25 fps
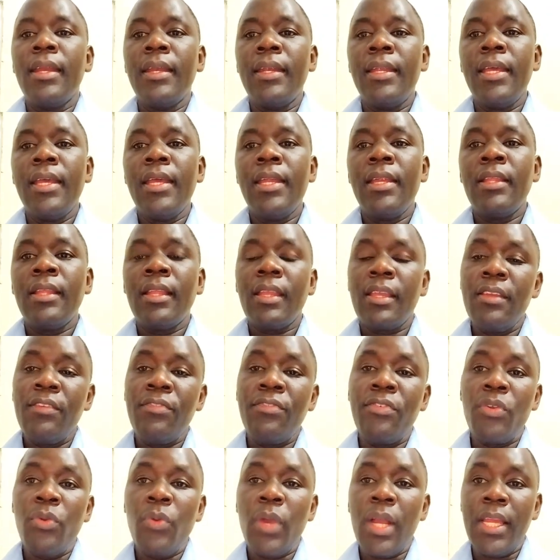Then
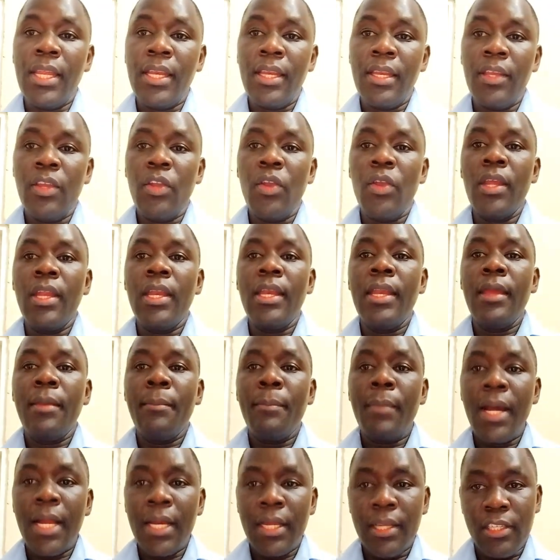if you are in the
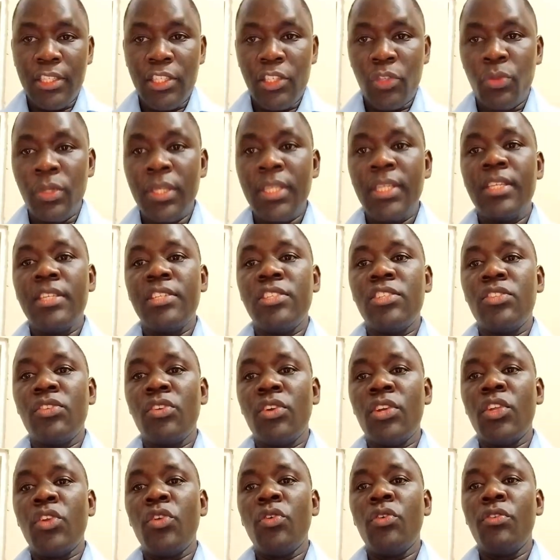marriage which is
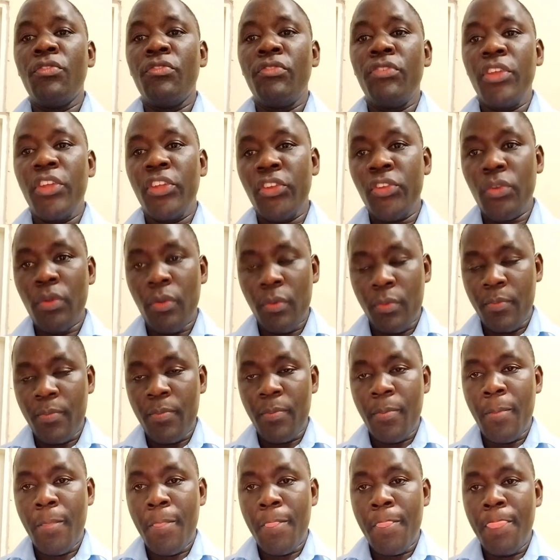not official,
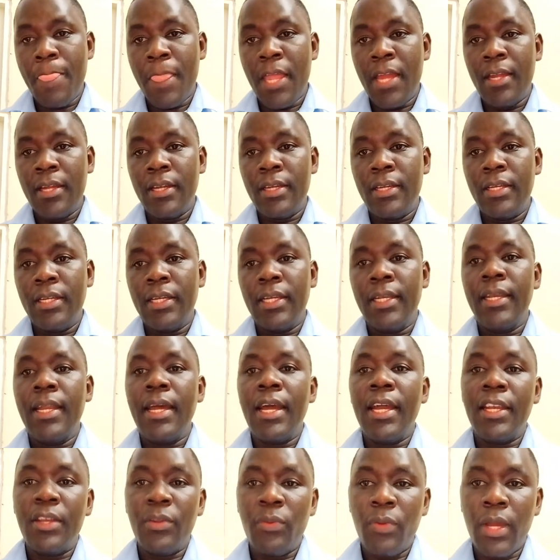
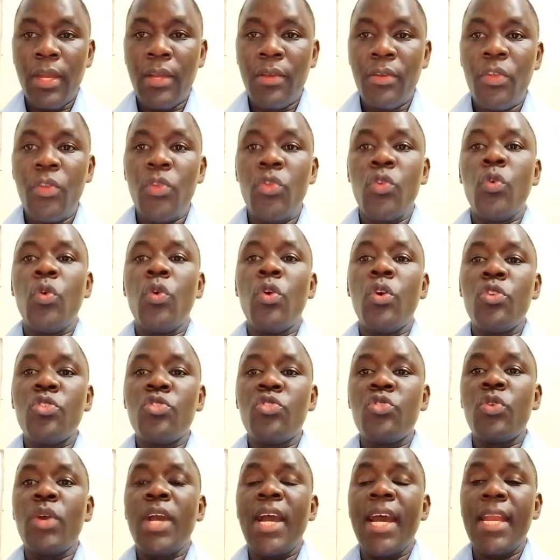that one you
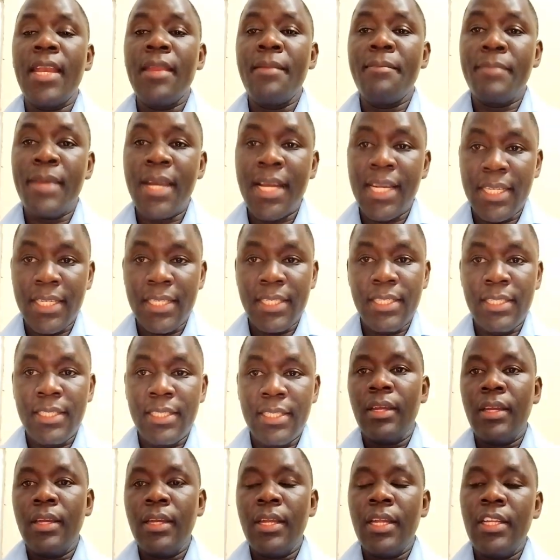also unmarried.
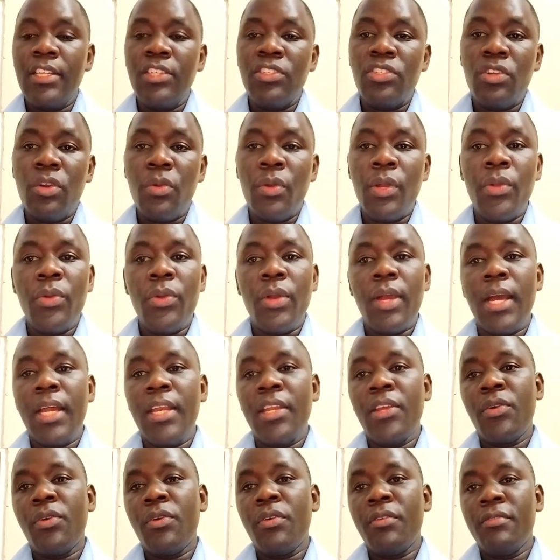There is no way you
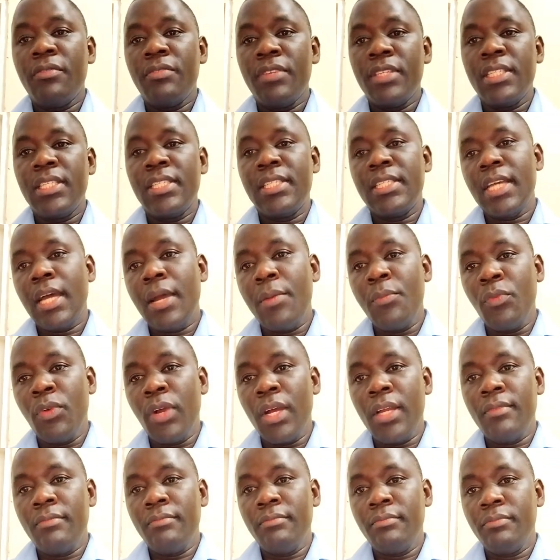can convince
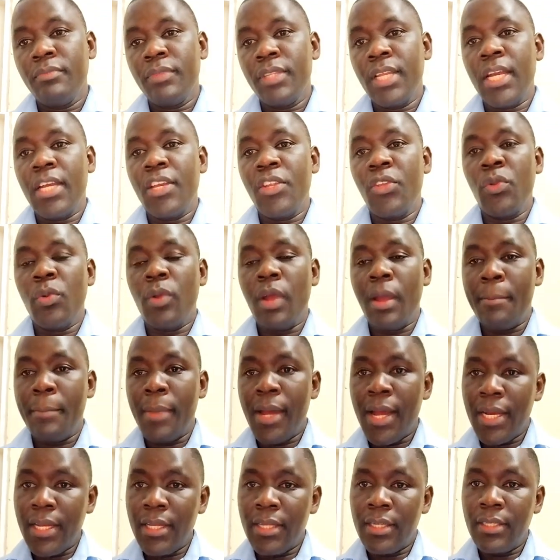someone that you are
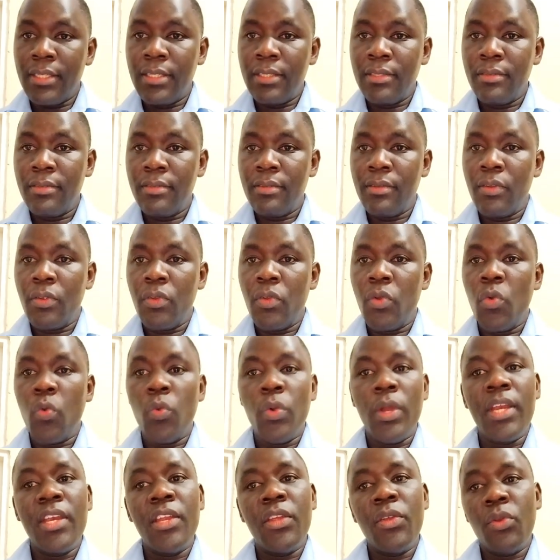married
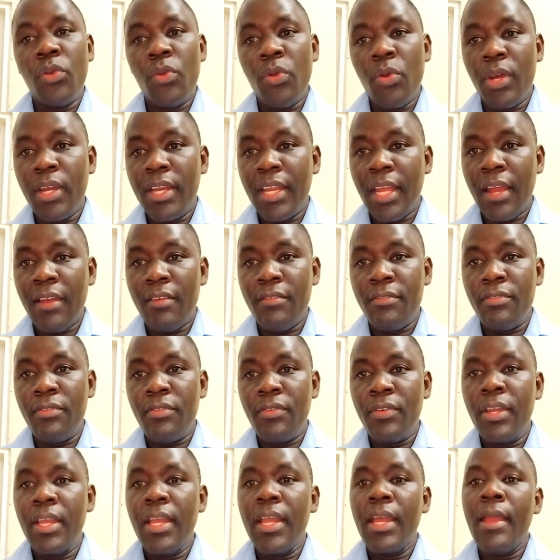when you don't have
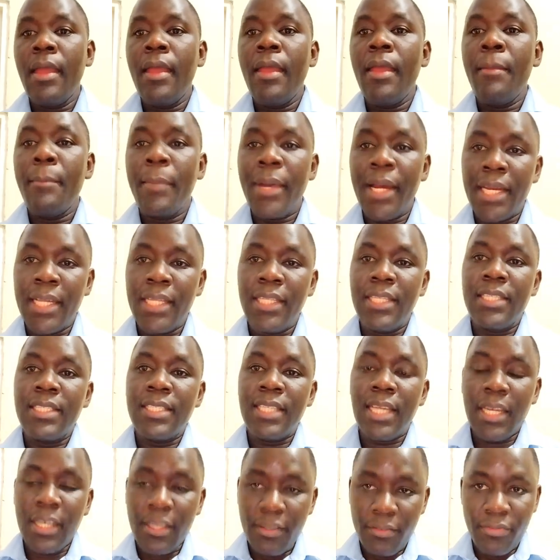a marriage
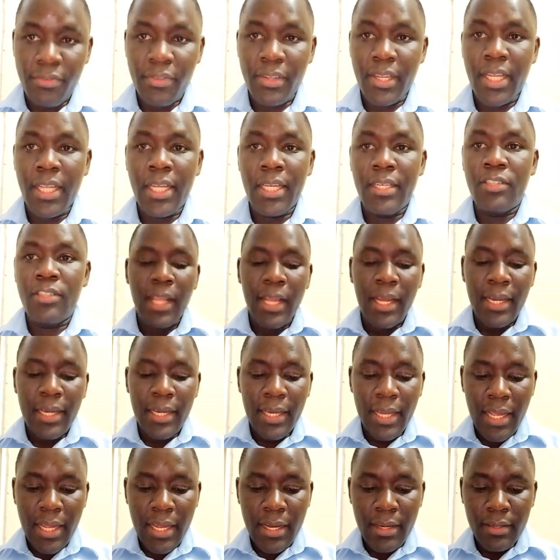certificate.
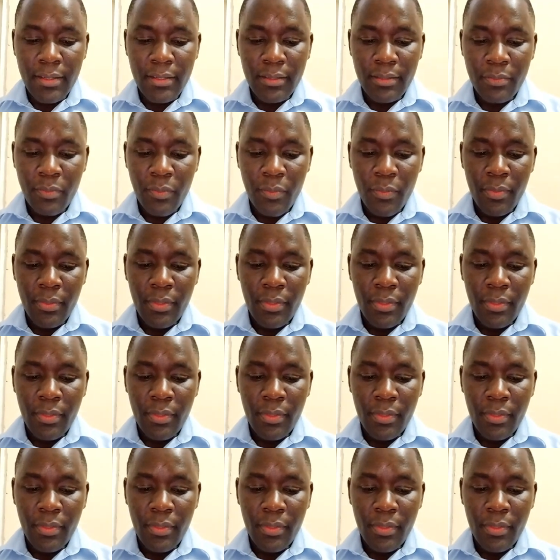Then